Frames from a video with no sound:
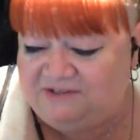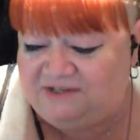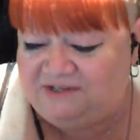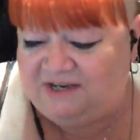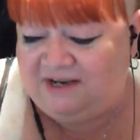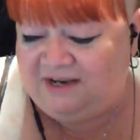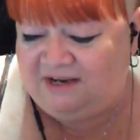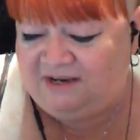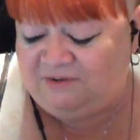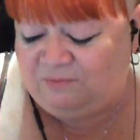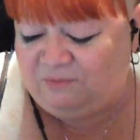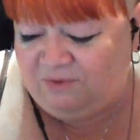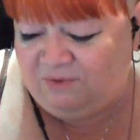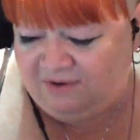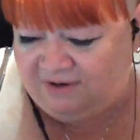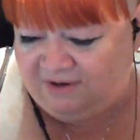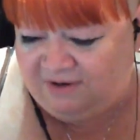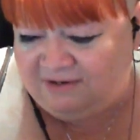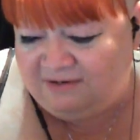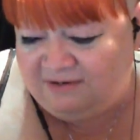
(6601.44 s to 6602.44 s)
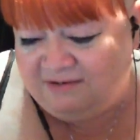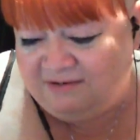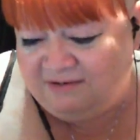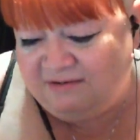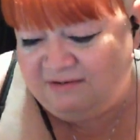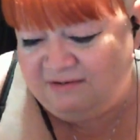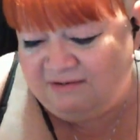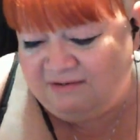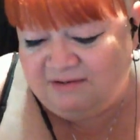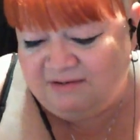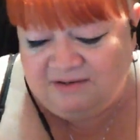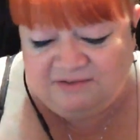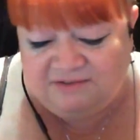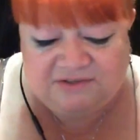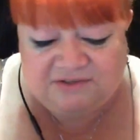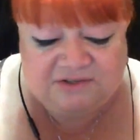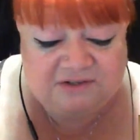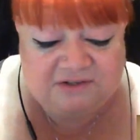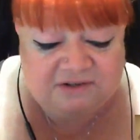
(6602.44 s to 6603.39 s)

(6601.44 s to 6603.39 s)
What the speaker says: take one that's